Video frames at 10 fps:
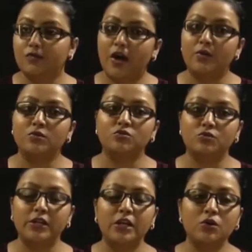If I was
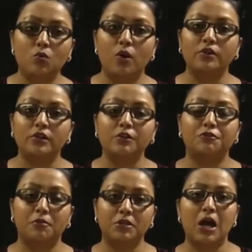reading quantity
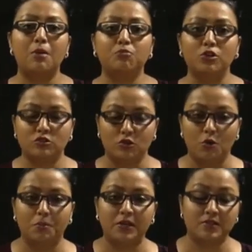from the upward
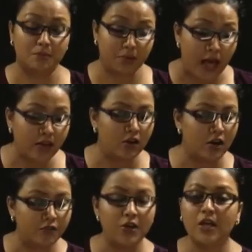sloping supply
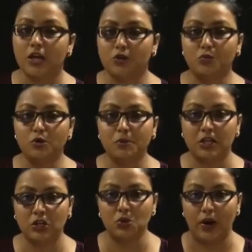curve, it would be
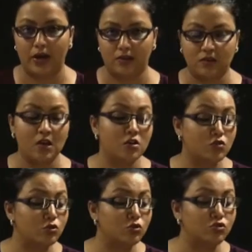QS.
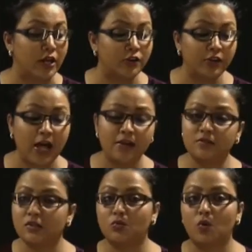So to
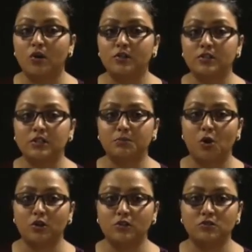generalize the quantity
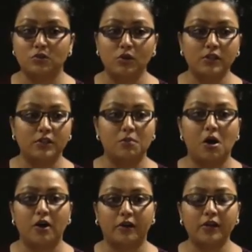bought and sold in the
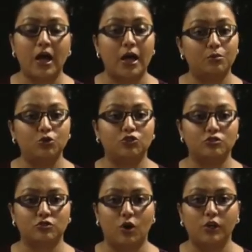market, I would
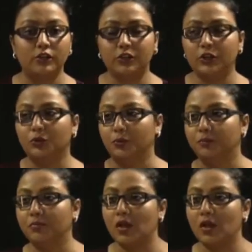just call it Q.